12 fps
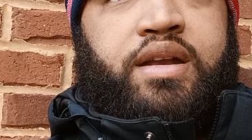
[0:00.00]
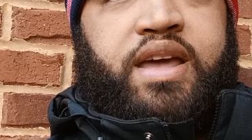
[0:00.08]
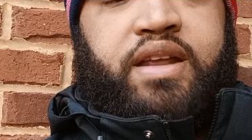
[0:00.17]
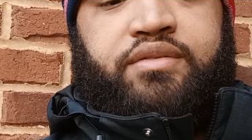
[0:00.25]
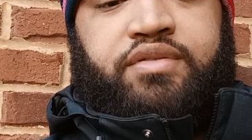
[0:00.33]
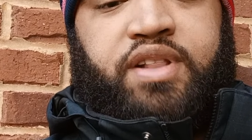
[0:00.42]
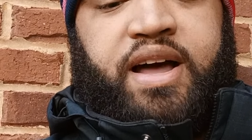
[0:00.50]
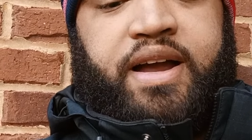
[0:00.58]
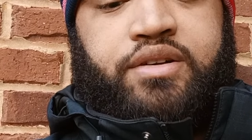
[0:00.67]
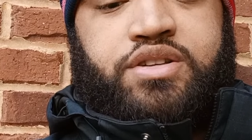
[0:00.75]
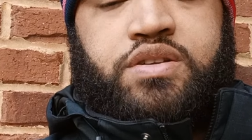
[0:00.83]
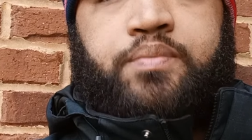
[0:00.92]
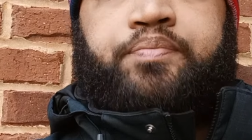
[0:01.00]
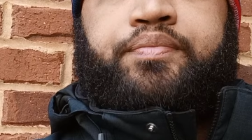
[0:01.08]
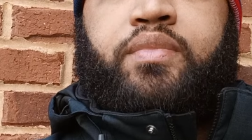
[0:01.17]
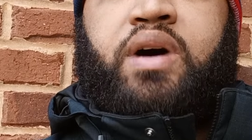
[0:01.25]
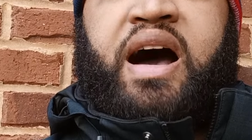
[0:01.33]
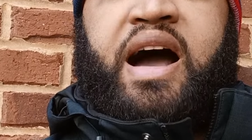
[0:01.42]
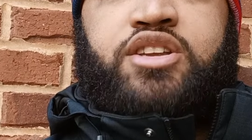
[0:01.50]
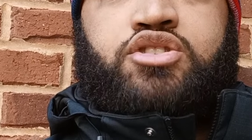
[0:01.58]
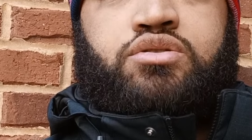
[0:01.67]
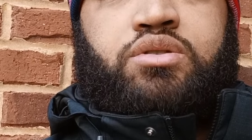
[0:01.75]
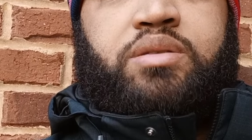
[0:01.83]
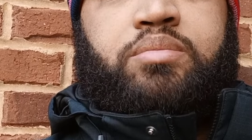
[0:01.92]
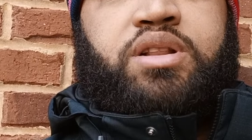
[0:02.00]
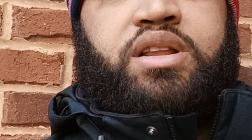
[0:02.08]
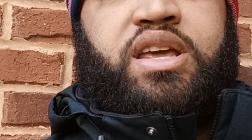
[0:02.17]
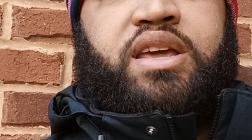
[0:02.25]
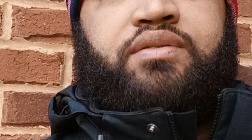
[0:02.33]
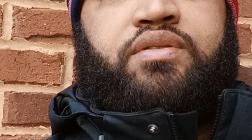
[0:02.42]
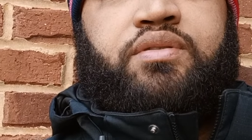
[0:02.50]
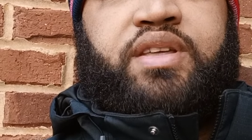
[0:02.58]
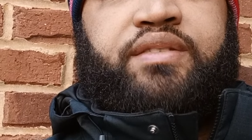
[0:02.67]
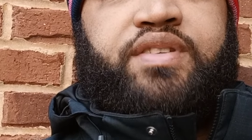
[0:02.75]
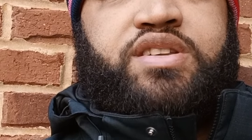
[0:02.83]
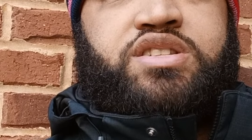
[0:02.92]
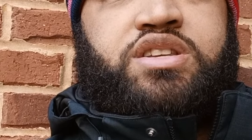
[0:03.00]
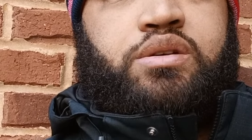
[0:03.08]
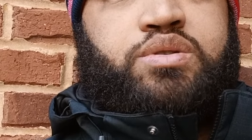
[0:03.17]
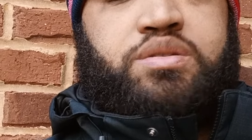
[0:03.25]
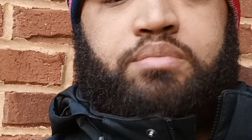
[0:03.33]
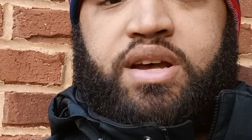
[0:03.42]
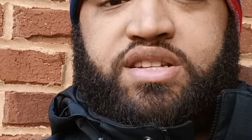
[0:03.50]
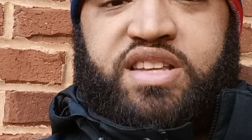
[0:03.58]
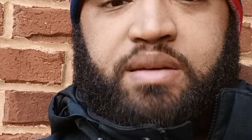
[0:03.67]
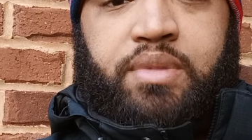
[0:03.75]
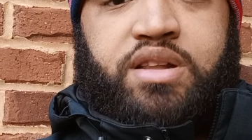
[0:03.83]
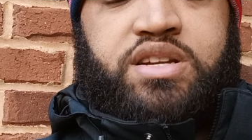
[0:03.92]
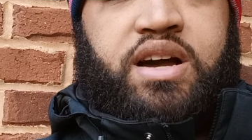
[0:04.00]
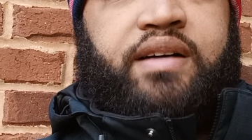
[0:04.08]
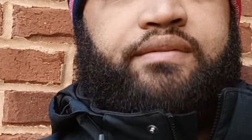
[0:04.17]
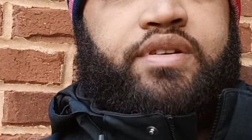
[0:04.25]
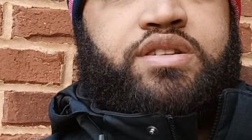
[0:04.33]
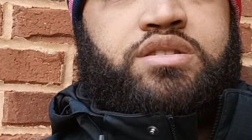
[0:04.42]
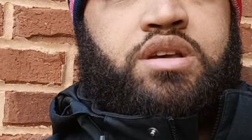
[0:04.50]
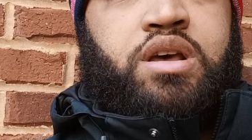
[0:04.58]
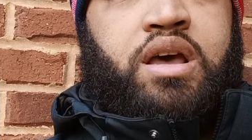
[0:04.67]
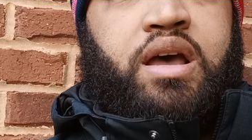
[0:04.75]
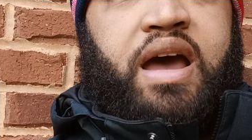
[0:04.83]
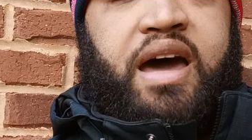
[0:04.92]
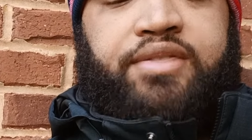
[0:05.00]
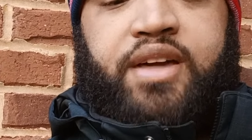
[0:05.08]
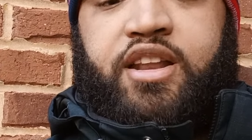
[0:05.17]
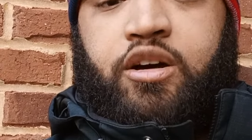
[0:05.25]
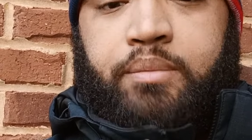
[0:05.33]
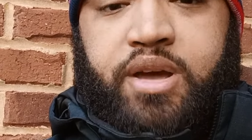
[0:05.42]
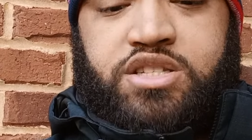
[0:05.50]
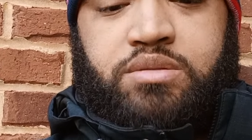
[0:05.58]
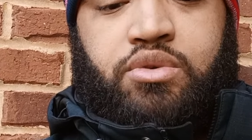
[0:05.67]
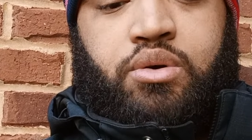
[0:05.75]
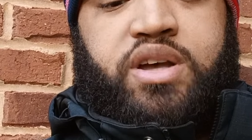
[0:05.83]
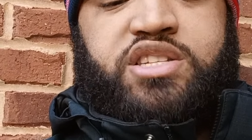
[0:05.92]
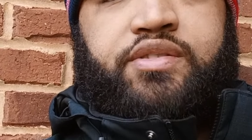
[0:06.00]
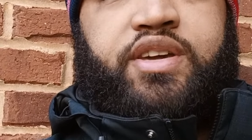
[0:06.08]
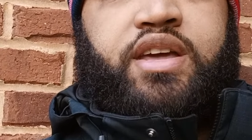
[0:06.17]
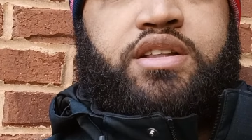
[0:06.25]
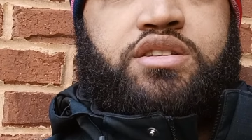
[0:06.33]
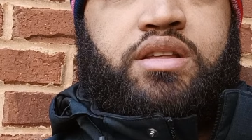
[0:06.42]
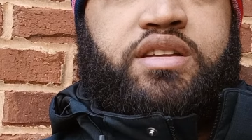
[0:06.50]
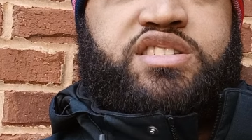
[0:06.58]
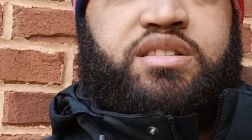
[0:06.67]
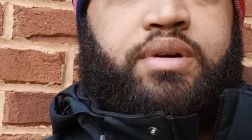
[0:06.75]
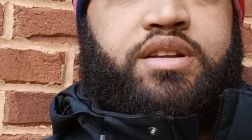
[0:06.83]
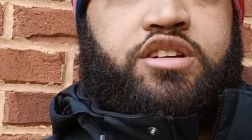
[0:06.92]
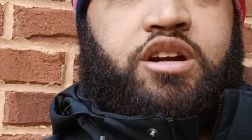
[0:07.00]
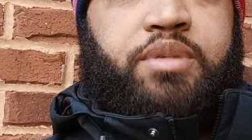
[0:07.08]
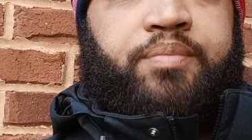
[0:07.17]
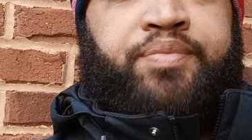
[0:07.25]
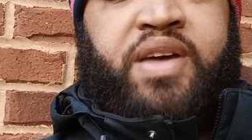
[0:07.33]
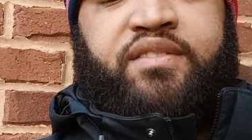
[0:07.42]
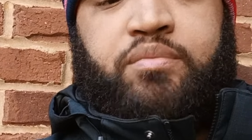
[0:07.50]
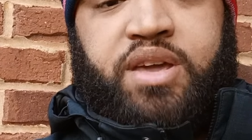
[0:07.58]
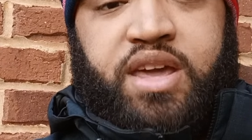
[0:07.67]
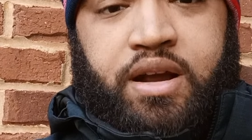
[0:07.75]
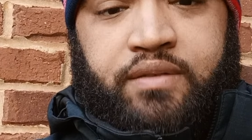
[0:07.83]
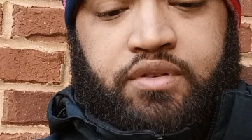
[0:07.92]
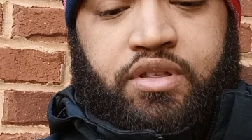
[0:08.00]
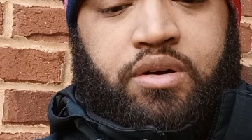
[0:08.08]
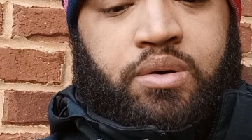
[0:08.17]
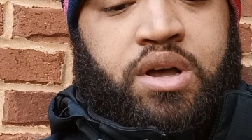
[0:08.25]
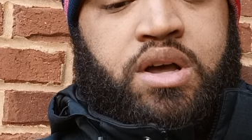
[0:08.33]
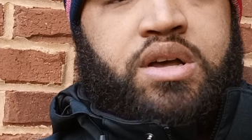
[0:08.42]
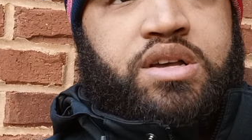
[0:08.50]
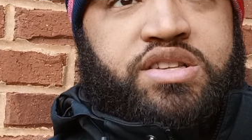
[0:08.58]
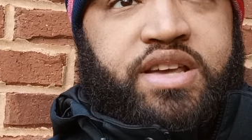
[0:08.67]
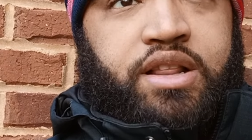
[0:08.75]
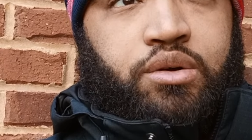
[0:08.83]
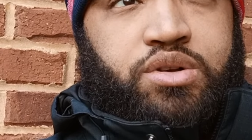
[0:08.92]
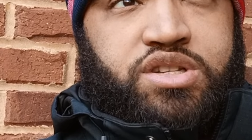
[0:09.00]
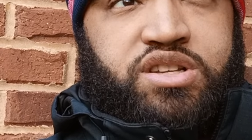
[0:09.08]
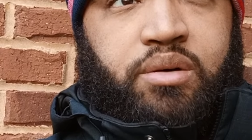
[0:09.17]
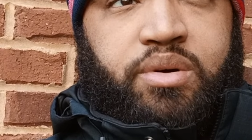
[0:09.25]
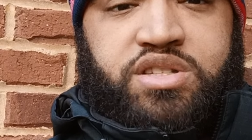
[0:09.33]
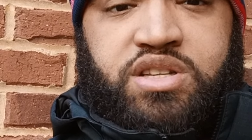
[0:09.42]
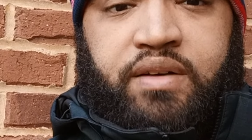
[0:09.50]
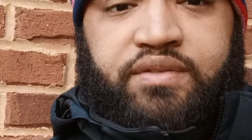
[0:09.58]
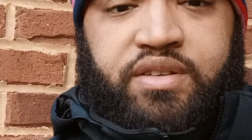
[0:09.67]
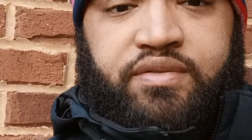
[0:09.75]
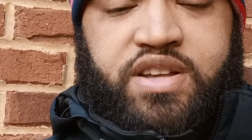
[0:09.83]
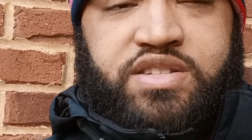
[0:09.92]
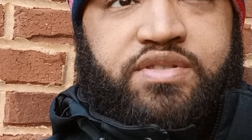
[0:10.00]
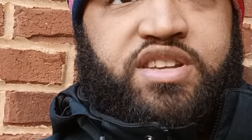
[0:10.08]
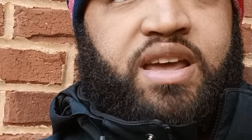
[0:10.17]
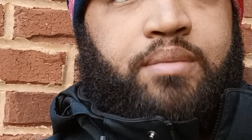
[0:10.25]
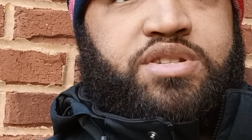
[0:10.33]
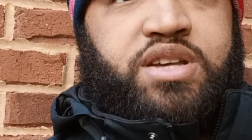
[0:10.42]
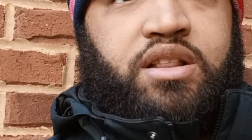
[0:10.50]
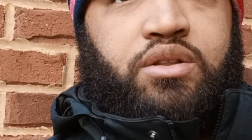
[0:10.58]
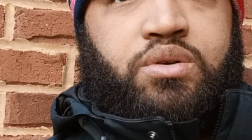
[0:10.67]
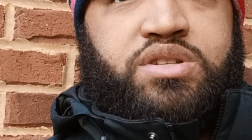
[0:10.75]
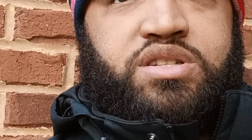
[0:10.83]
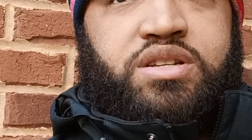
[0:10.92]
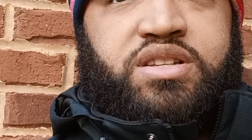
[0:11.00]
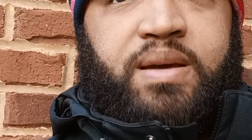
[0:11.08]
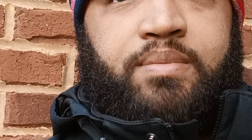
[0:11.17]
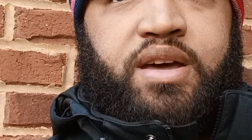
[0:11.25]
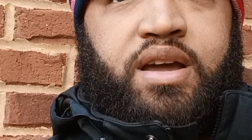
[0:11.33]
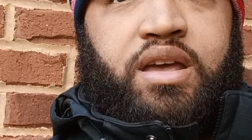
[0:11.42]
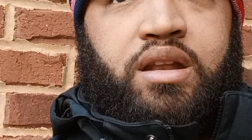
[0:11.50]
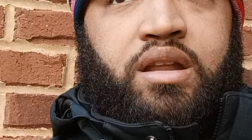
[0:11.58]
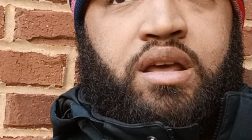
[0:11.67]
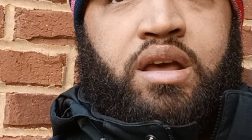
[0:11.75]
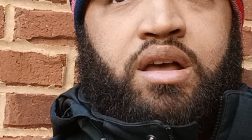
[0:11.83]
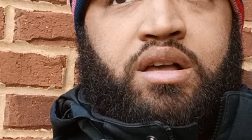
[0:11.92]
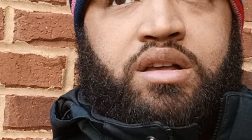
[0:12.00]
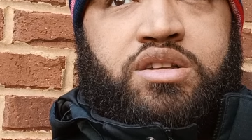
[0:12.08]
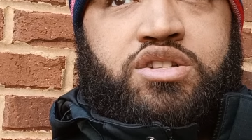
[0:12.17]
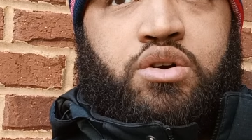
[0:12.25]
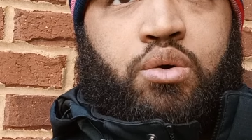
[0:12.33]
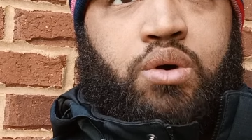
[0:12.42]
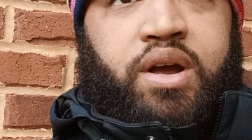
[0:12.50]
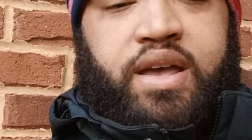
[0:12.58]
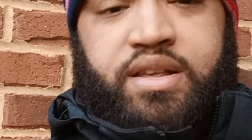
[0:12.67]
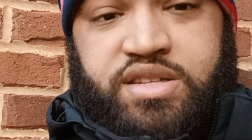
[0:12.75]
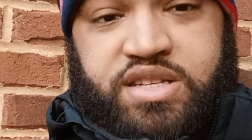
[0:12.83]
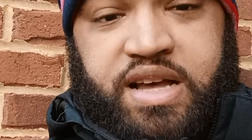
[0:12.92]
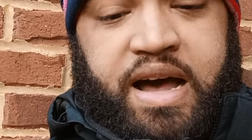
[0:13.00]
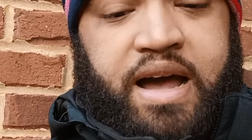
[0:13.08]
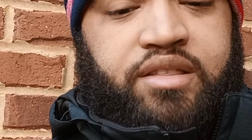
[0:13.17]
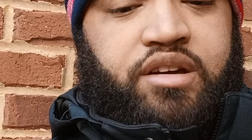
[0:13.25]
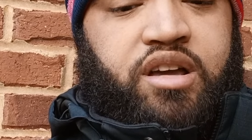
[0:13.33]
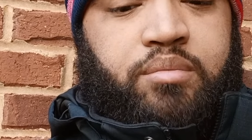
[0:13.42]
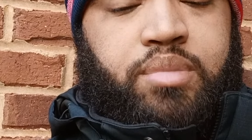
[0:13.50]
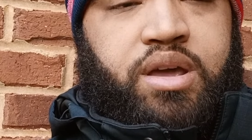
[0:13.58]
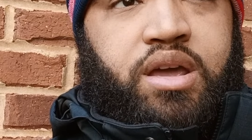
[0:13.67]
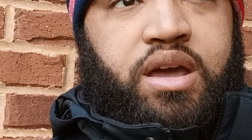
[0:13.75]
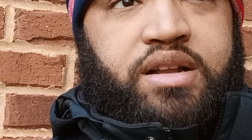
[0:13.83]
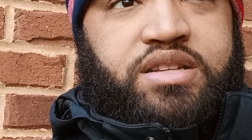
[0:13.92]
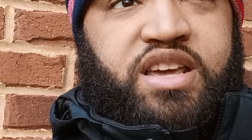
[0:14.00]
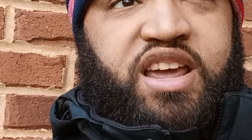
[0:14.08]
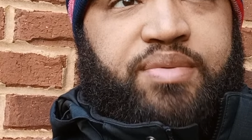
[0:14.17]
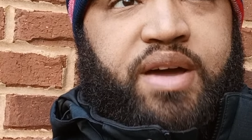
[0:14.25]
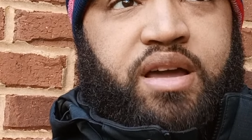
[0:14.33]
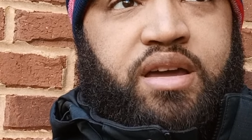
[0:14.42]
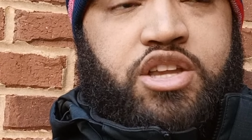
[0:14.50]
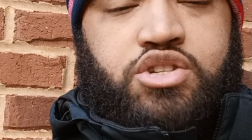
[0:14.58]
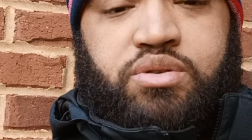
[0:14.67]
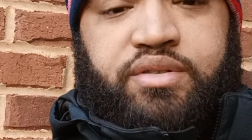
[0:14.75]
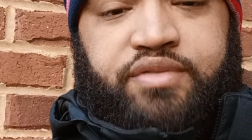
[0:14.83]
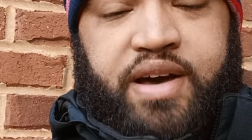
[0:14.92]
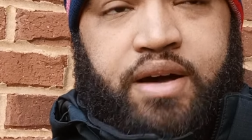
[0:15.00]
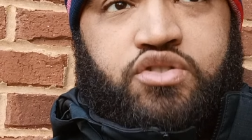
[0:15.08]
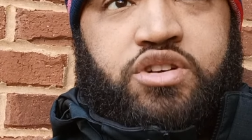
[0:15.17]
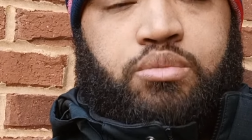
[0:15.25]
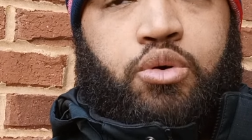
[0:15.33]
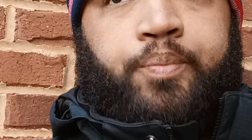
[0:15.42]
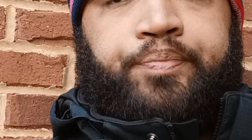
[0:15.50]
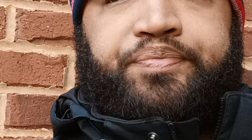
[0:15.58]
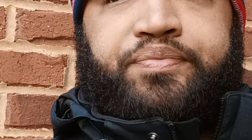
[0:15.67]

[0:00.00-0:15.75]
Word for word: Dayton Flyers. I truly believe that VCU is the best team in this conference. I think they'll make some noise if they get to the NCAA tournament. They have to be careful though. St. Louis is always a tough defensive team. St. Louis is a team that can score inside. going can be a team that can get you into foul trouble.